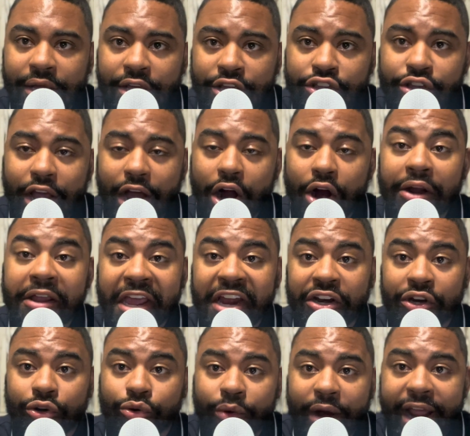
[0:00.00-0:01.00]
You got her
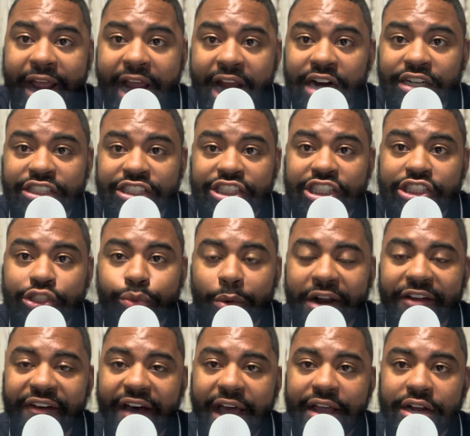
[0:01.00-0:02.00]
getting gray hair since she's
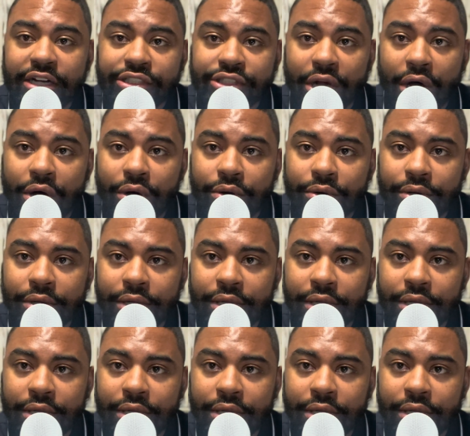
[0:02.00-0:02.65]
25 years old.